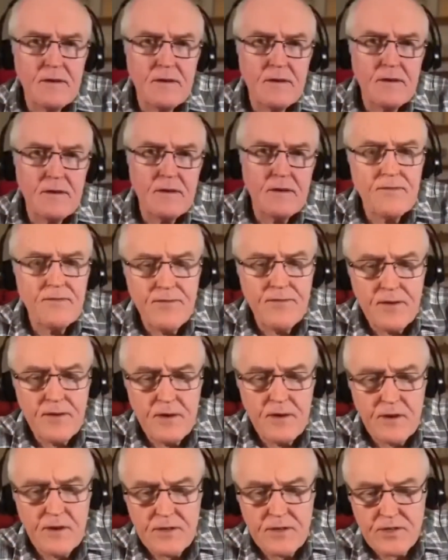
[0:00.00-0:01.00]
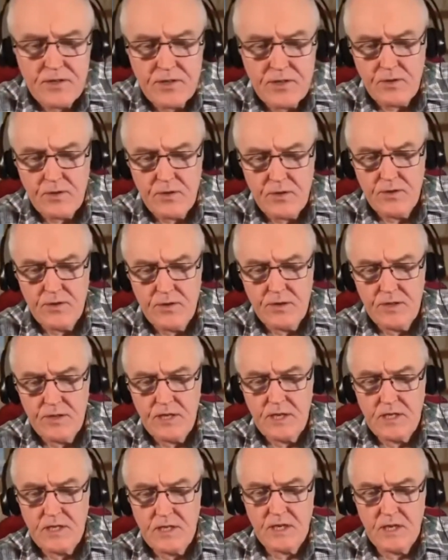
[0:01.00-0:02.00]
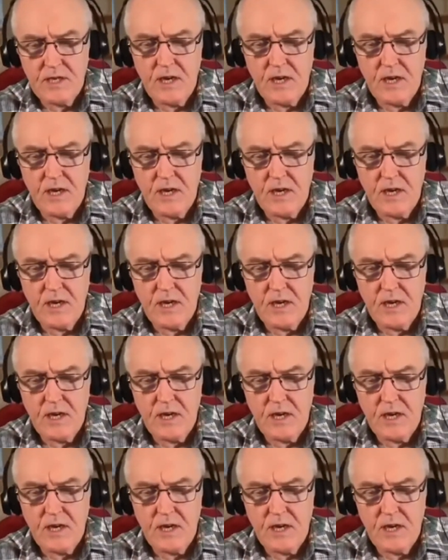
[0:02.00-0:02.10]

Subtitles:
First saw these clots